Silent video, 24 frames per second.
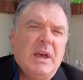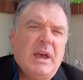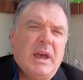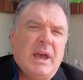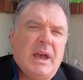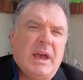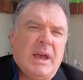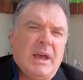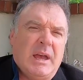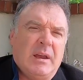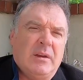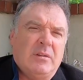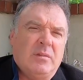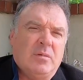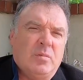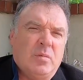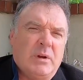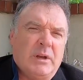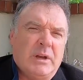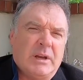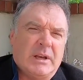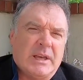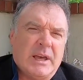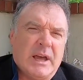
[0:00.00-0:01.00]
and
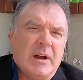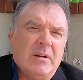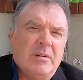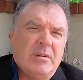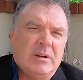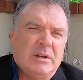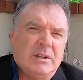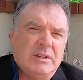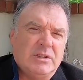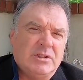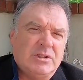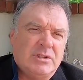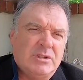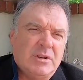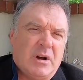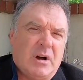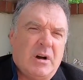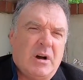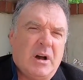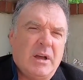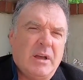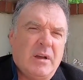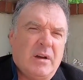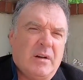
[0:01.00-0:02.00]
we are currently
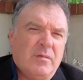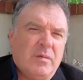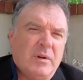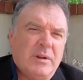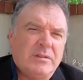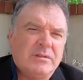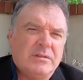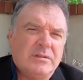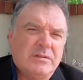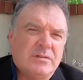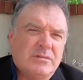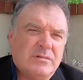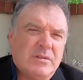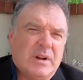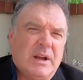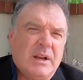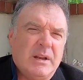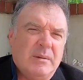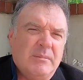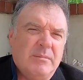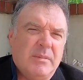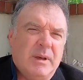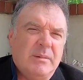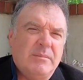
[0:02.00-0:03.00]
shy of Western
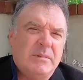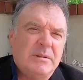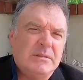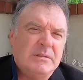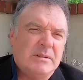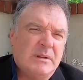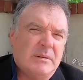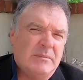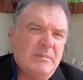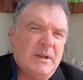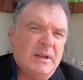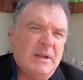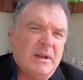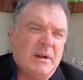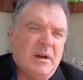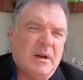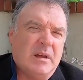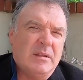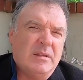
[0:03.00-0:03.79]
Australian members. I mean, I